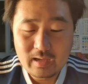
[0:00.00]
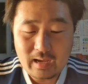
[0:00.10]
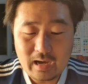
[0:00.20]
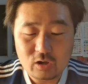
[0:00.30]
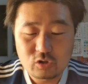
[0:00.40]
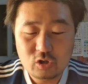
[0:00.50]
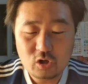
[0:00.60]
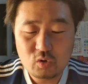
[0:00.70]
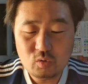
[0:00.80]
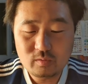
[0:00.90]
A
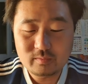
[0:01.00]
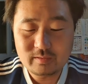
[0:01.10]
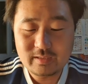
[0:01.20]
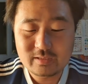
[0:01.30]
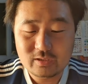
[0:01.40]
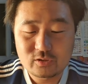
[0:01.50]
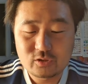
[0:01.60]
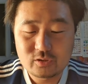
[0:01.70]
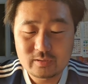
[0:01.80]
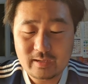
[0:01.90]
go is a
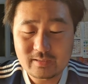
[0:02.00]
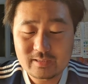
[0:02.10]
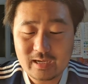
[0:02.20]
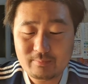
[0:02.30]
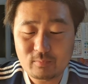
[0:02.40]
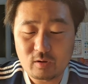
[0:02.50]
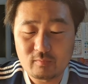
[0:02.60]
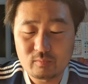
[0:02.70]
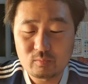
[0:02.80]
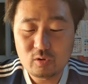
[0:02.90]
type of
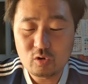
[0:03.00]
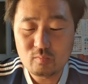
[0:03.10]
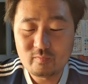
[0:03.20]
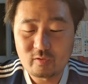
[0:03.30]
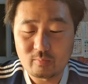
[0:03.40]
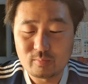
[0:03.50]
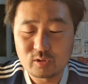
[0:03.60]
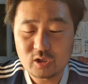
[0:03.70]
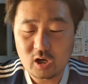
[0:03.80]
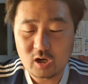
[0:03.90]
robe from
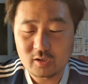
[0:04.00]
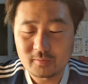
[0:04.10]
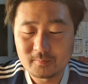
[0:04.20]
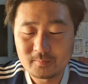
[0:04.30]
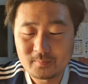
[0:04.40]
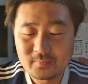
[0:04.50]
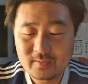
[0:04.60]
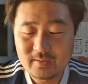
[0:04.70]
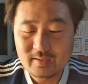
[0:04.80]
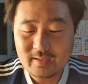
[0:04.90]
Bhutan.
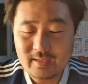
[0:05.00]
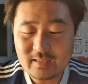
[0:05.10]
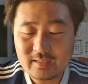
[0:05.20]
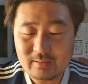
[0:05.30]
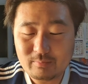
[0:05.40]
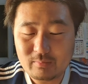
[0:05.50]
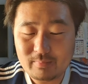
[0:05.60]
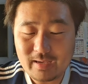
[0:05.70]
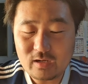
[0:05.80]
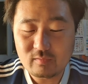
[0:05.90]
It can be
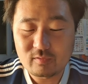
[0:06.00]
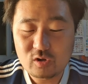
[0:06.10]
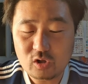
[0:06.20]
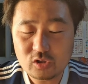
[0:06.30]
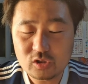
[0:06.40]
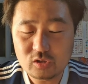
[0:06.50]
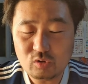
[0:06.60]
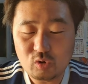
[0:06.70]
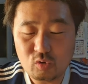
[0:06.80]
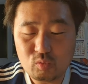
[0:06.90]
made of cotton
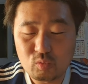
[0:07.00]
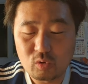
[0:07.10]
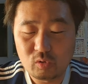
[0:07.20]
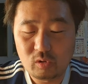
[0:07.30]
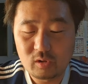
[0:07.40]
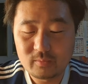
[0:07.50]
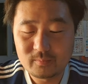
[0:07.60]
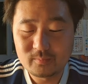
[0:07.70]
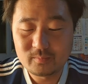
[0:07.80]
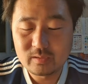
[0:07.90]
or wool.
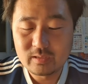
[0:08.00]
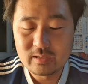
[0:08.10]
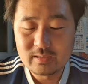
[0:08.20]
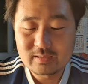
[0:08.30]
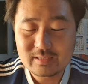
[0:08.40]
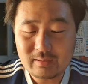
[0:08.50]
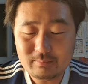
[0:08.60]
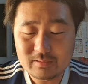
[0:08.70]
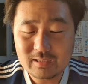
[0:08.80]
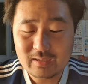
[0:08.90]

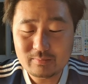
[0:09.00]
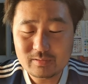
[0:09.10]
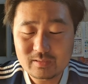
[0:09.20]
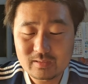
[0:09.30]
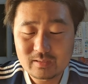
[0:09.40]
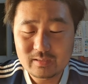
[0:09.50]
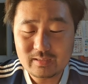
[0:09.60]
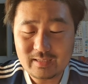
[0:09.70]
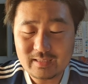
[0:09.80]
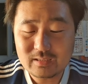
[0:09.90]
Sometimes
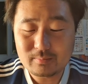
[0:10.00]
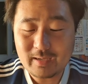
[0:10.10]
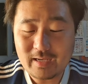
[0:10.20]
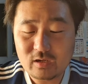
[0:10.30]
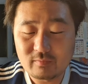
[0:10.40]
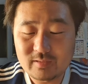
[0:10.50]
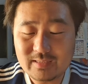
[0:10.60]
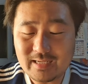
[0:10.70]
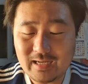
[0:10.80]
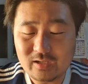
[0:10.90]
it's made of
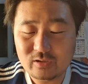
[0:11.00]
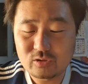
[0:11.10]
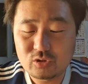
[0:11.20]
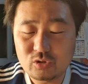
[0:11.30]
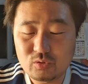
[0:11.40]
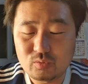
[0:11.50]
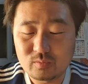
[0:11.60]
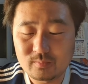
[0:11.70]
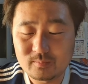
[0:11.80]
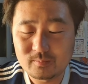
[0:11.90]
silk too.
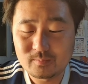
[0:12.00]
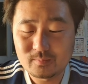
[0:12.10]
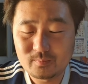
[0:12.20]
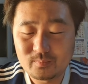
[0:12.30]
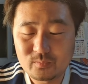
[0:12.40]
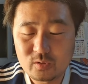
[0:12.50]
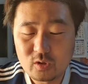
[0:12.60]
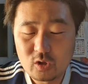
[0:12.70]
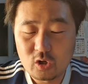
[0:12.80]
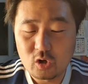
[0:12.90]

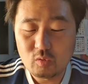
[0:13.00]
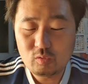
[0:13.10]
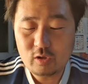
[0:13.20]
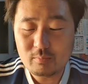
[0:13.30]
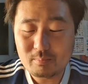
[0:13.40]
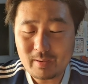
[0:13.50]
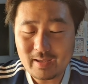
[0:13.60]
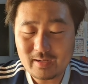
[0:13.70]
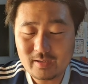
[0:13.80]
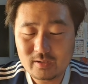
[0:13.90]
Only
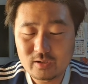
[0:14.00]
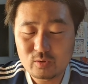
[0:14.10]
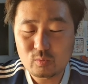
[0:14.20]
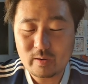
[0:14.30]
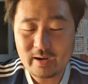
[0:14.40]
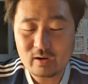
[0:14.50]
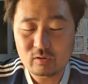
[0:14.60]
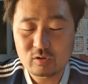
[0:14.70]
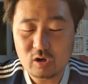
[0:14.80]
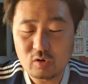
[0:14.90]
men wear
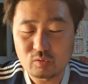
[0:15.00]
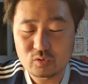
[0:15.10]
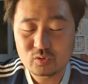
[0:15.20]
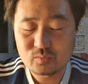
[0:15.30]
goes.